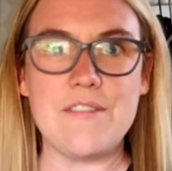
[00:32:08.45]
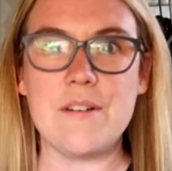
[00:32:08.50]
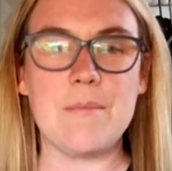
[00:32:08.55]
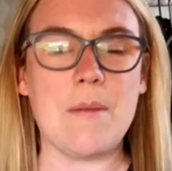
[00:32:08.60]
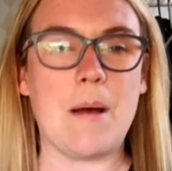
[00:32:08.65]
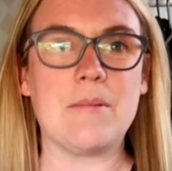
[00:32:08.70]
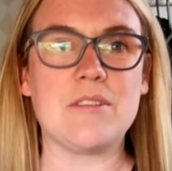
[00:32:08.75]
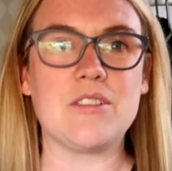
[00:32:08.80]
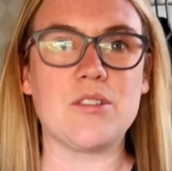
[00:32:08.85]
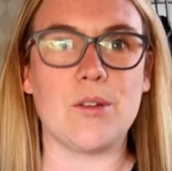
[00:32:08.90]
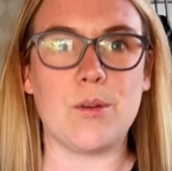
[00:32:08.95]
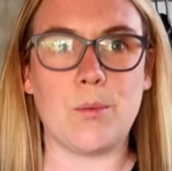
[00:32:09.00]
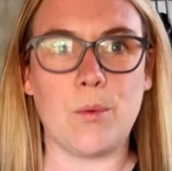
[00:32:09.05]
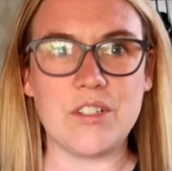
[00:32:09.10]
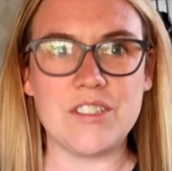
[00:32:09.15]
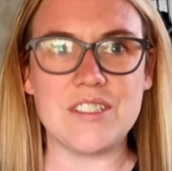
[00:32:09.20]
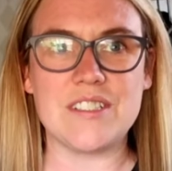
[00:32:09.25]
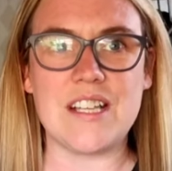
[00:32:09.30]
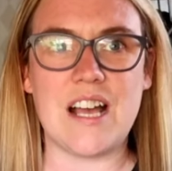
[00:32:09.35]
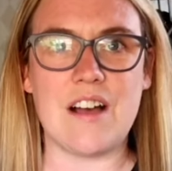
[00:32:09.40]
from Amazon. I
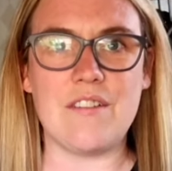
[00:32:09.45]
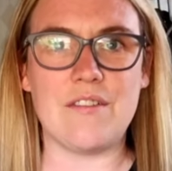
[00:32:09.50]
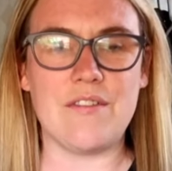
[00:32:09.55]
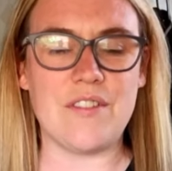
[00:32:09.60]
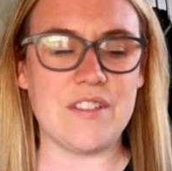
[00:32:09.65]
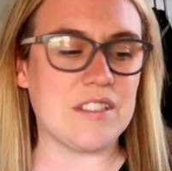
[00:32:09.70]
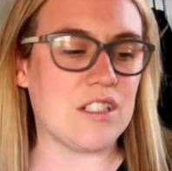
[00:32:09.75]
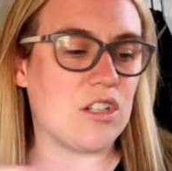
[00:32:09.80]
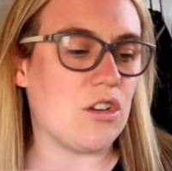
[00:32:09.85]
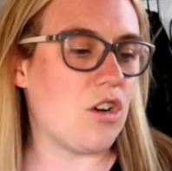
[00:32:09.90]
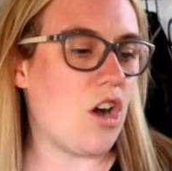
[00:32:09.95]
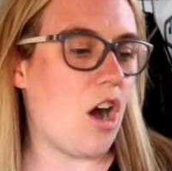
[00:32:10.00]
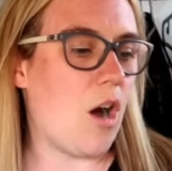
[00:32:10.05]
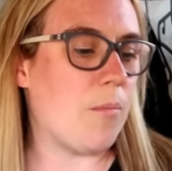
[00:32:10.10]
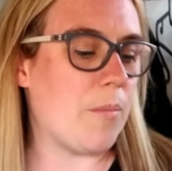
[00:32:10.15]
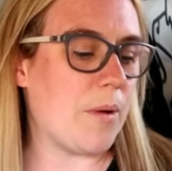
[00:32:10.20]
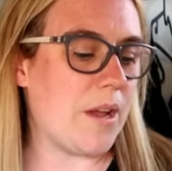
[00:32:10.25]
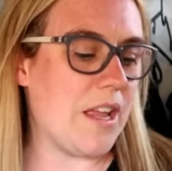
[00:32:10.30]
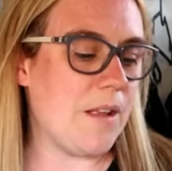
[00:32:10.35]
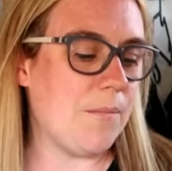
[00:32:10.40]
wanted to have a physical
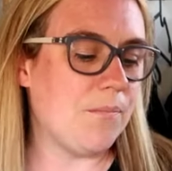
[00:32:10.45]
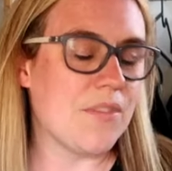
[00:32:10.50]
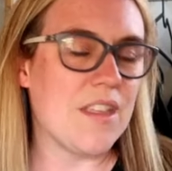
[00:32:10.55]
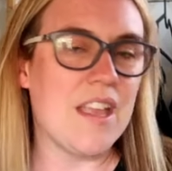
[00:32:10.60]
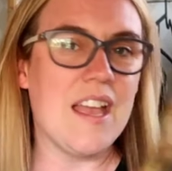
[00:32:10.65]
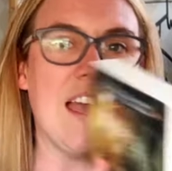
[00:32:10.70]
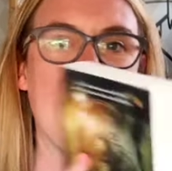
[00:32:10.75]
copy.